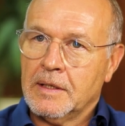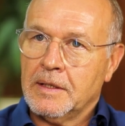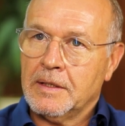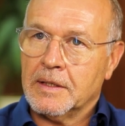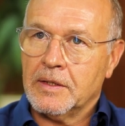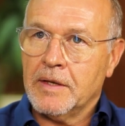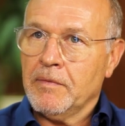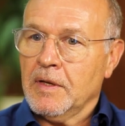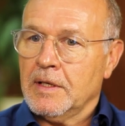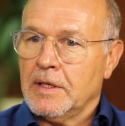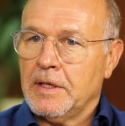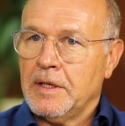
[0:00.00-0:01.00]
Yeah,
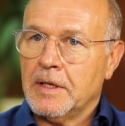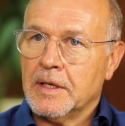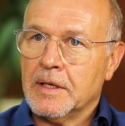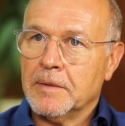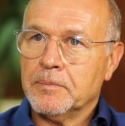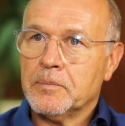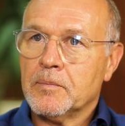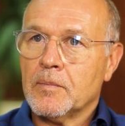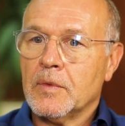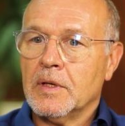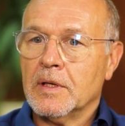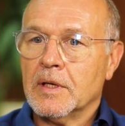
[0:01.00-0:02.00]
definitely.
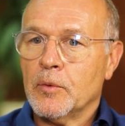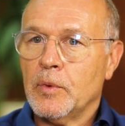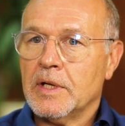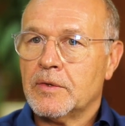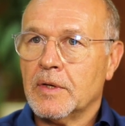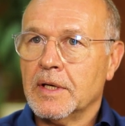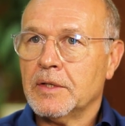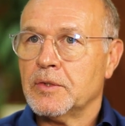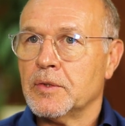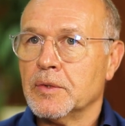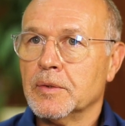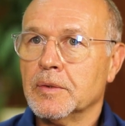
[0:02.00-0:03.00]
We're trying
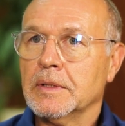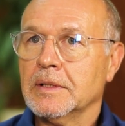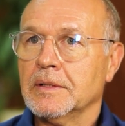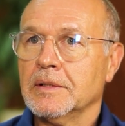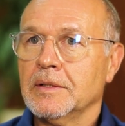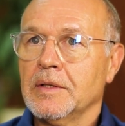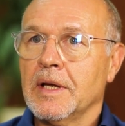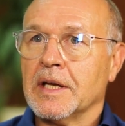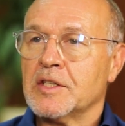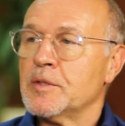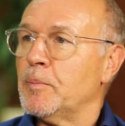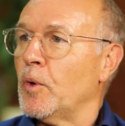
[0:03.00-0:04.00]
to
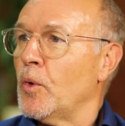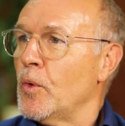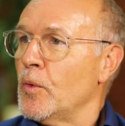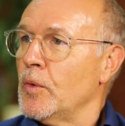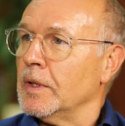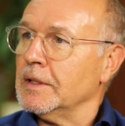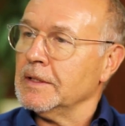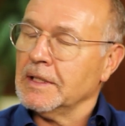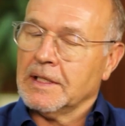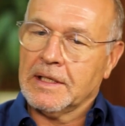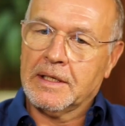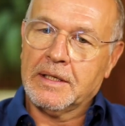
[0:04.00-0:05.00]
explore
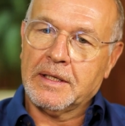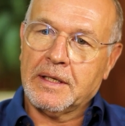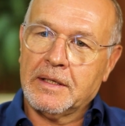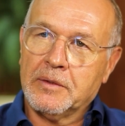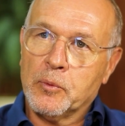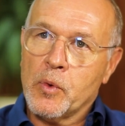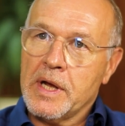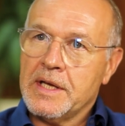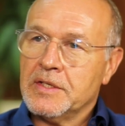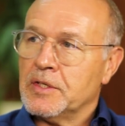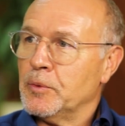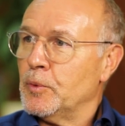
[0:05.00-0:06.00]

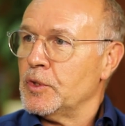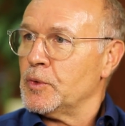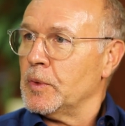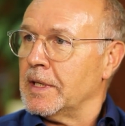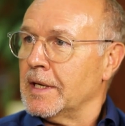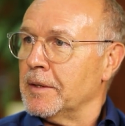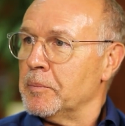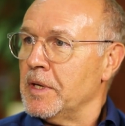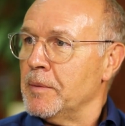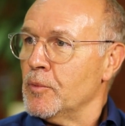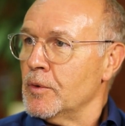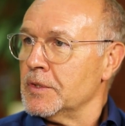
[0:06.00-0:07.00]
ways in which we can
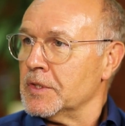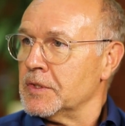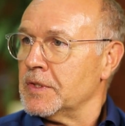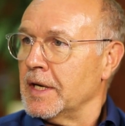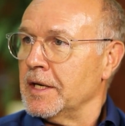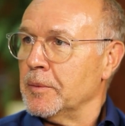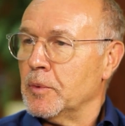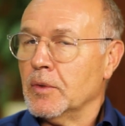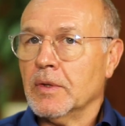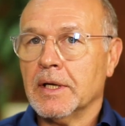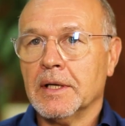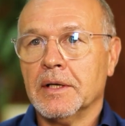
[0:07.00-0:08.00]
be more
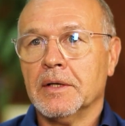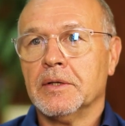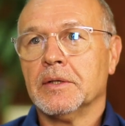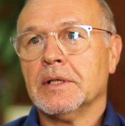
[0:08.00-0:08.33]
sustainable, and